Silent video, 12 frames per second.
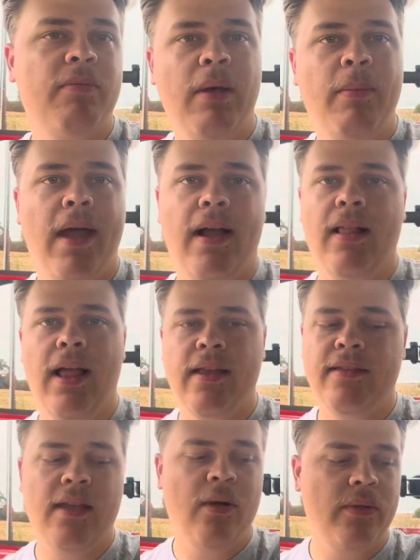my back
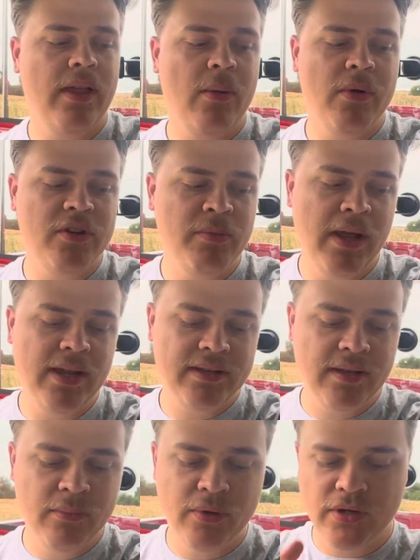glass out with how much bass
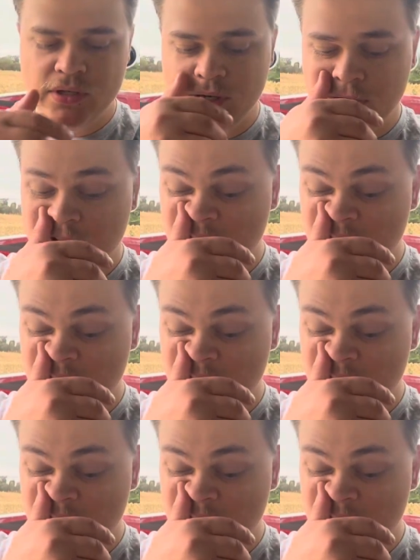I'm pushing.